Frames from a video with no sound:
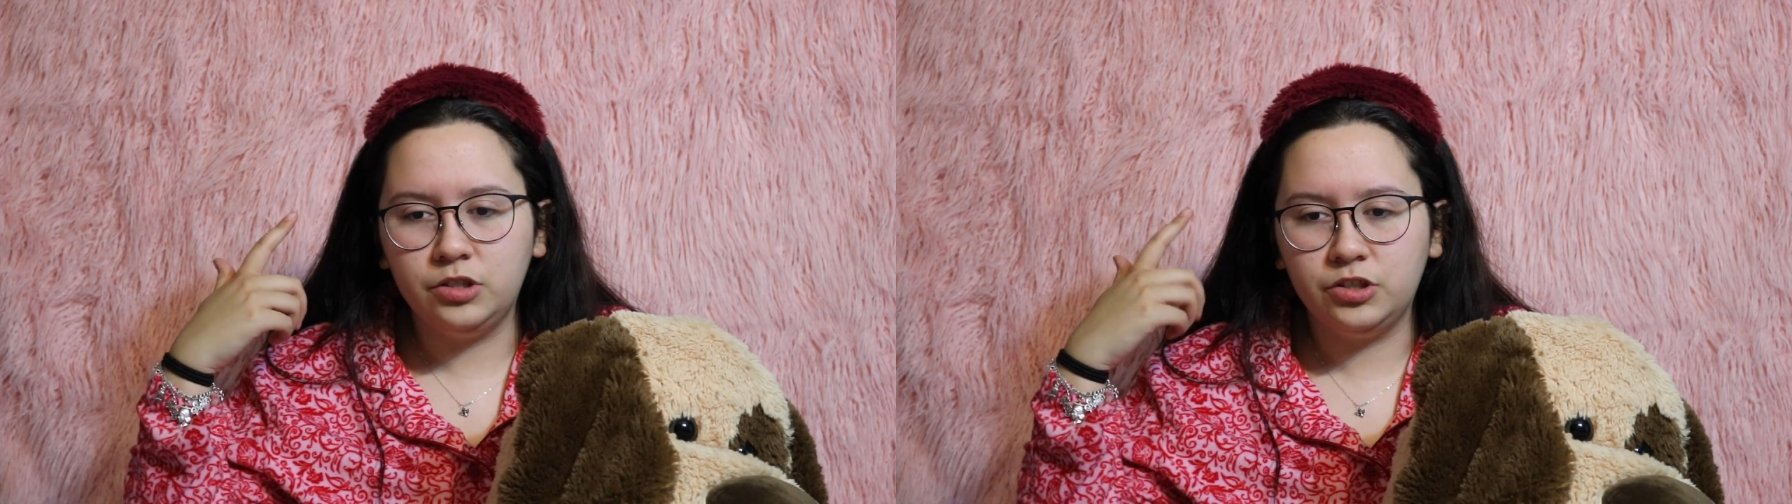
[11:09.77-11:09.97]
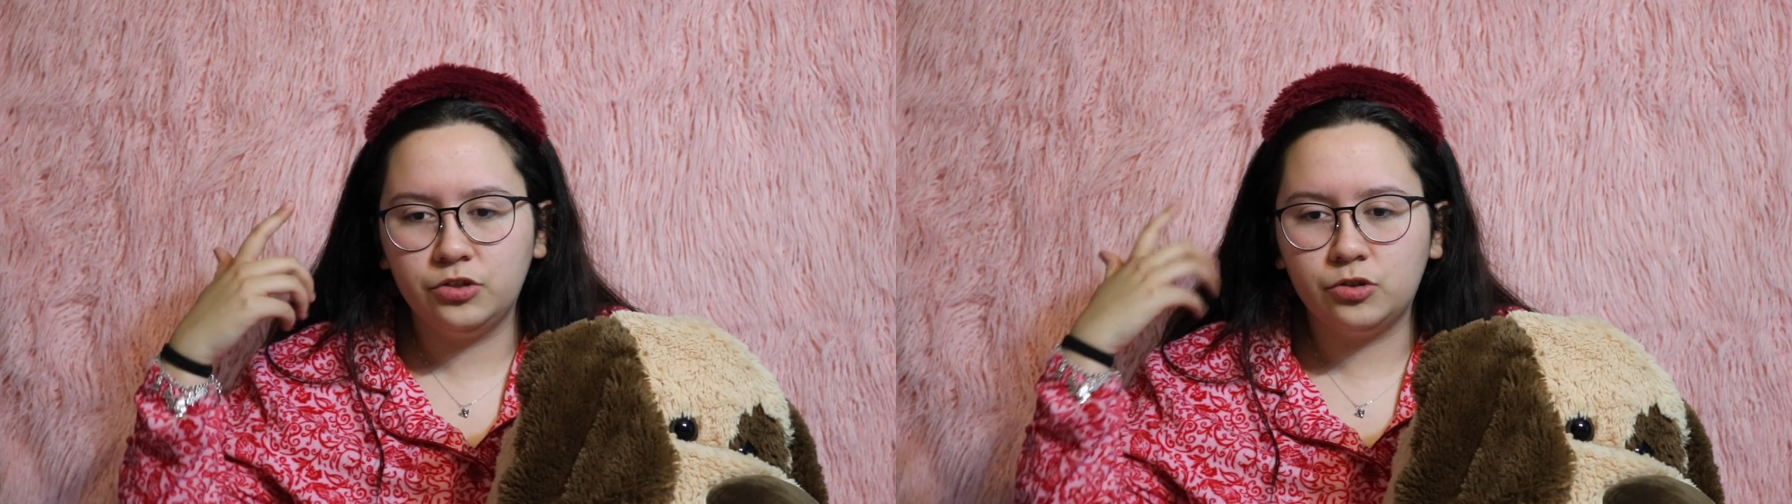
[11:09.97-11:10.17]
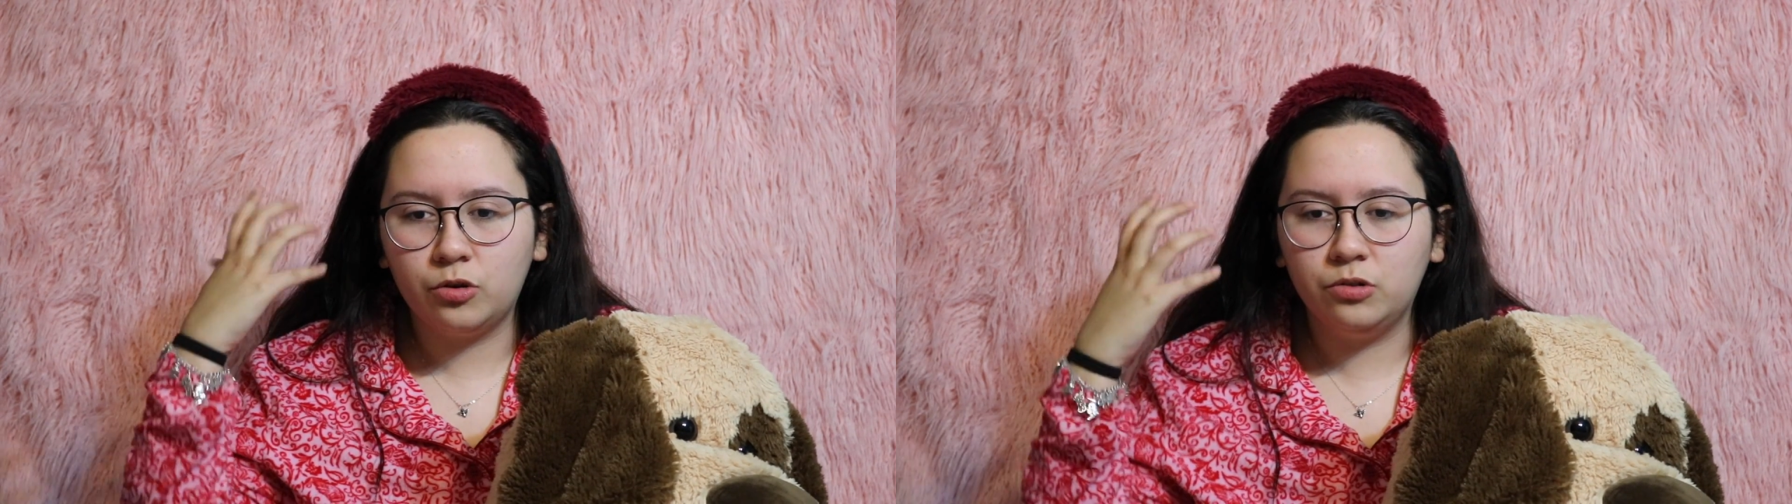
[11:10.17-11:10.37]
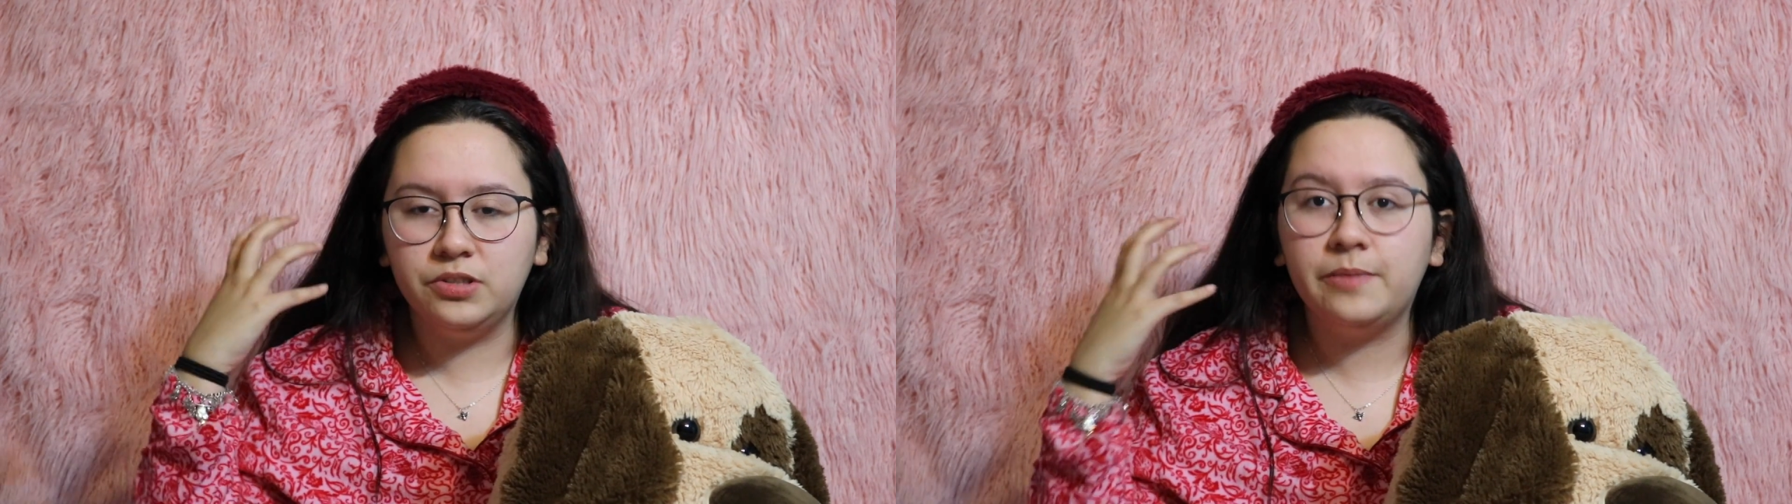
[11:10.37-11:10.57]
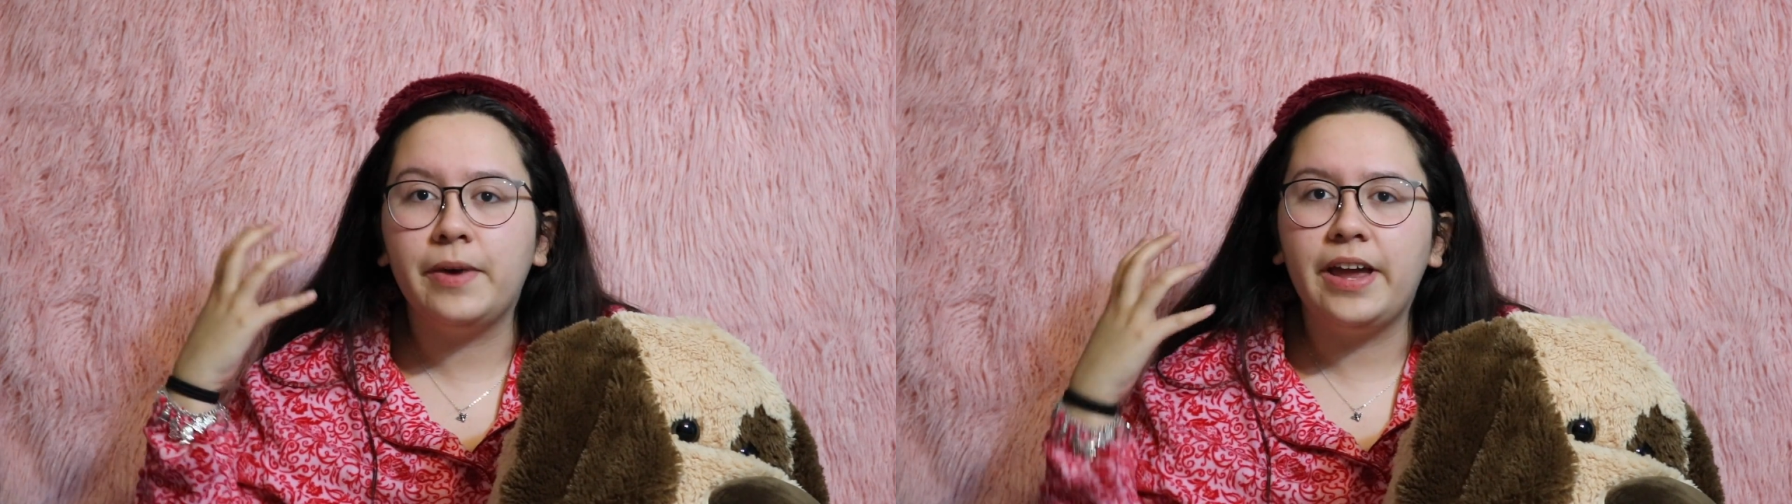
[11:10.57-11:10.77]

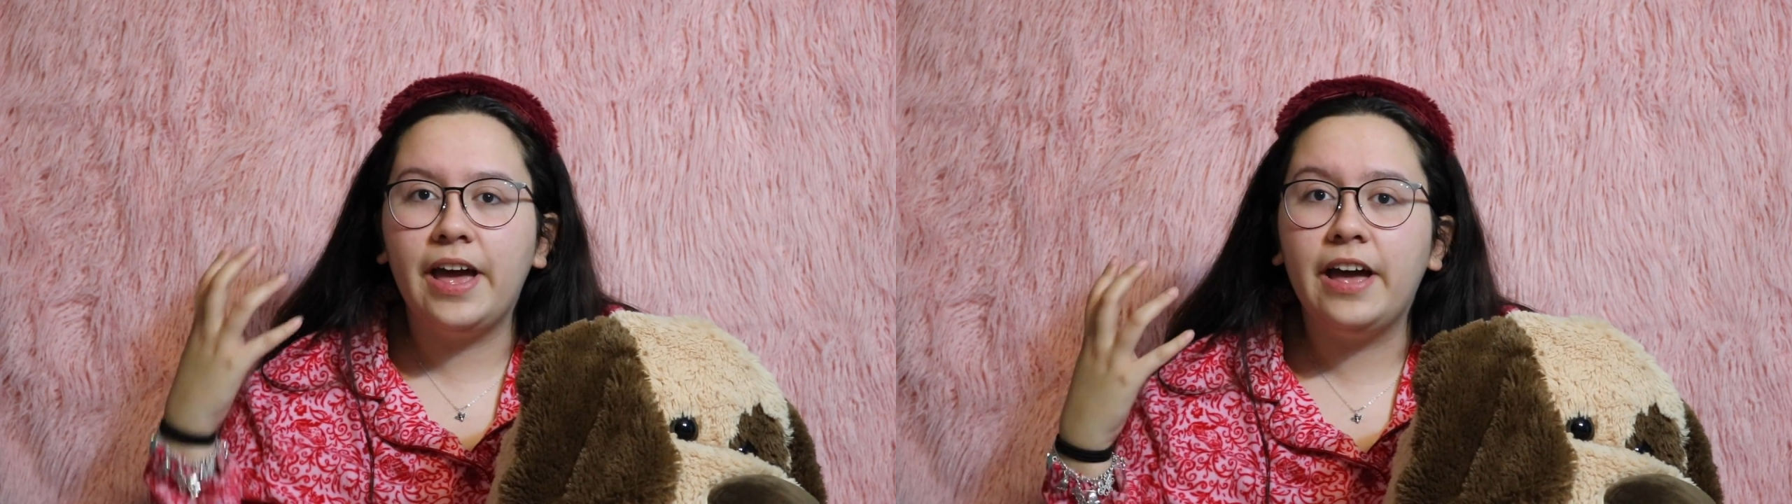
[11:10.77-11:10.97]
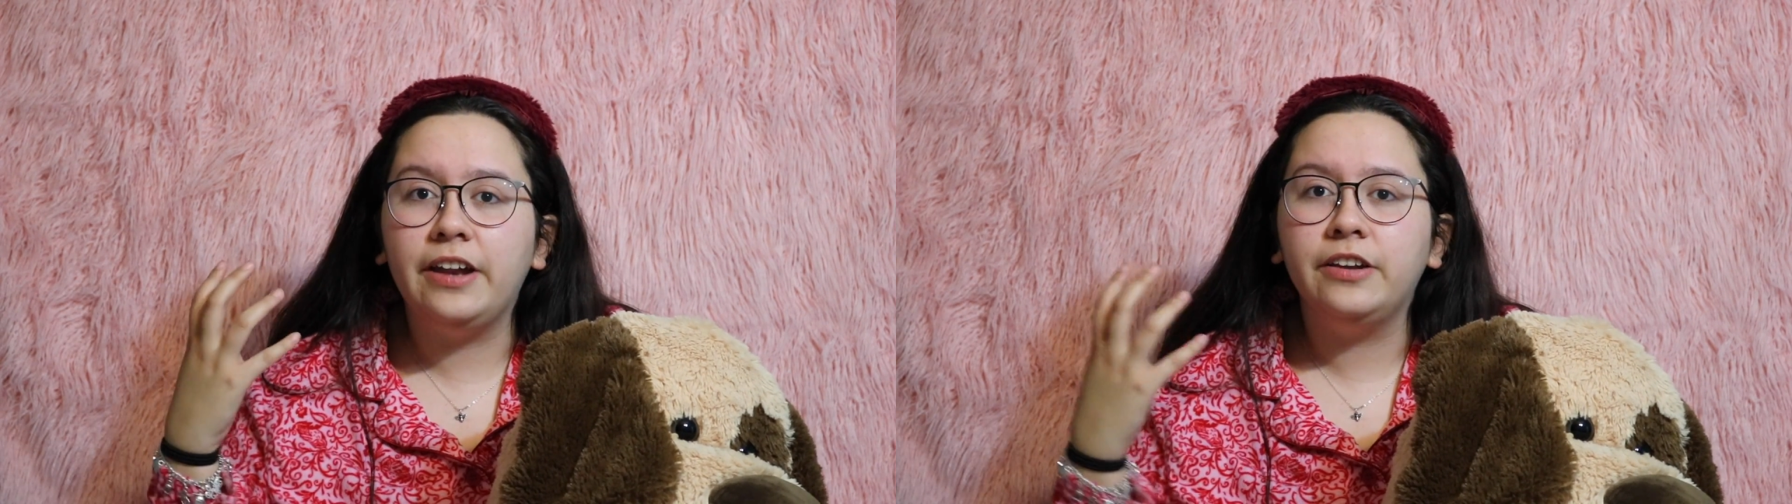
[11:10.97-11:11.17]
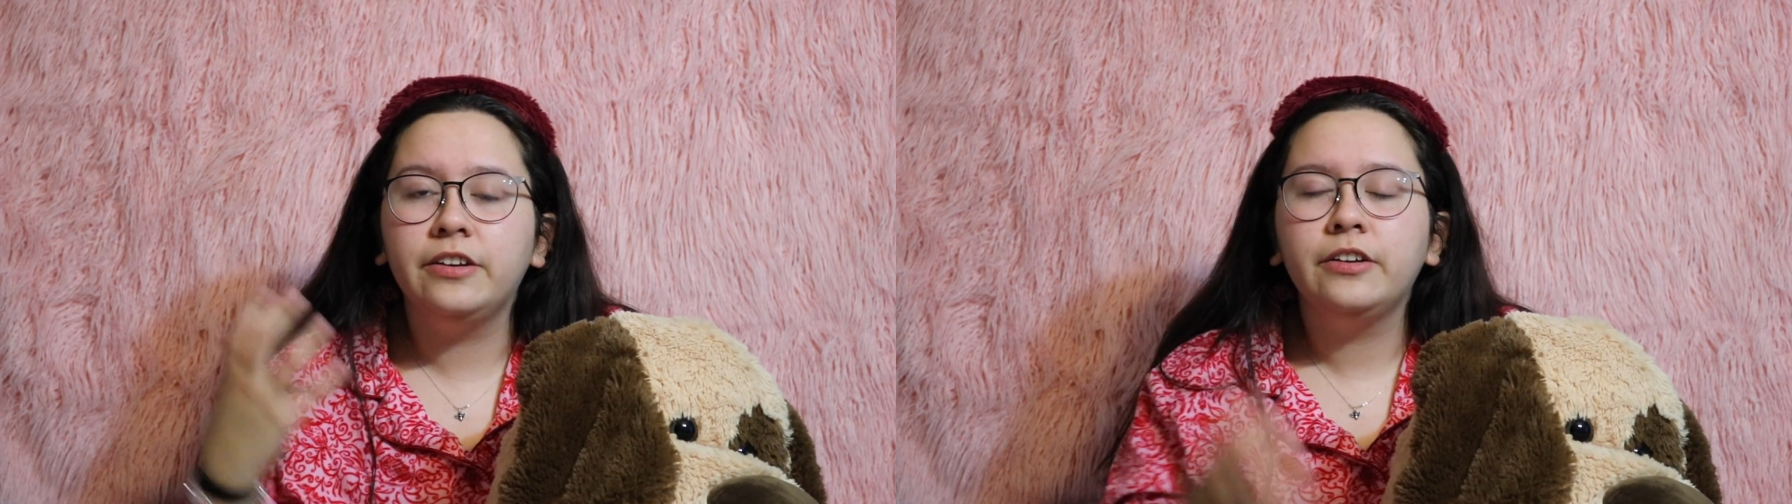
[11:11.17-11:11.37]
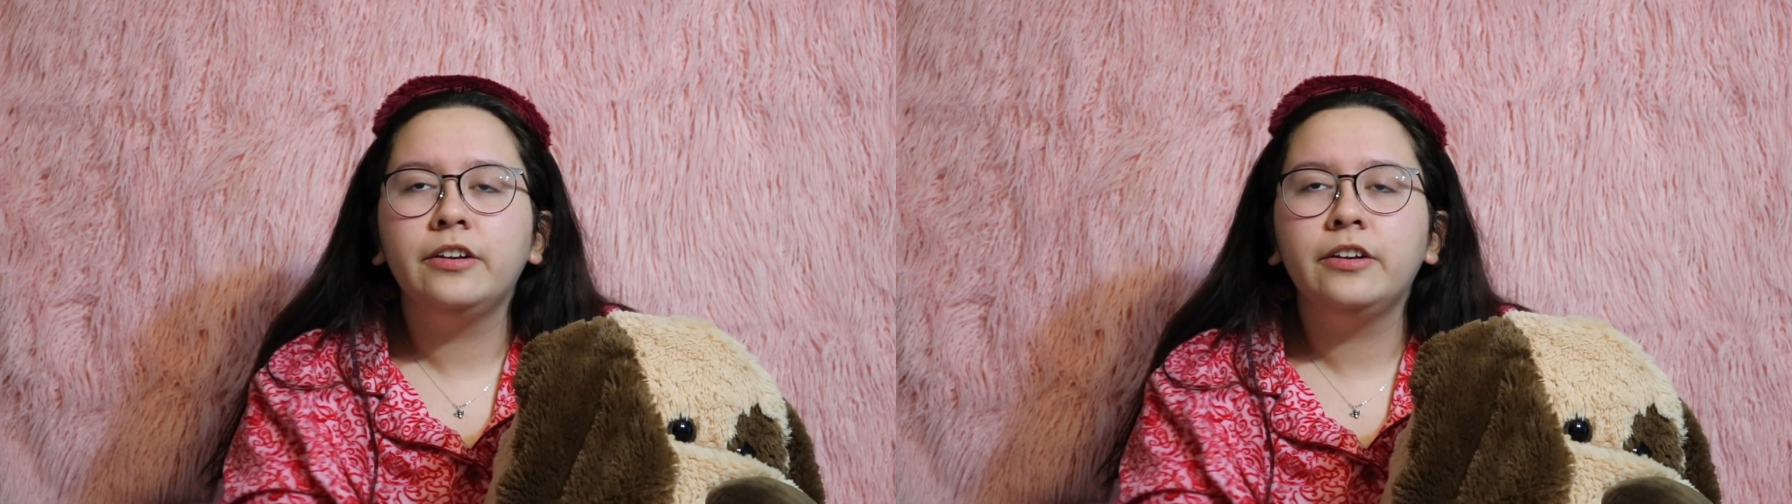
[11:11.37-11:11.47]
circles in my head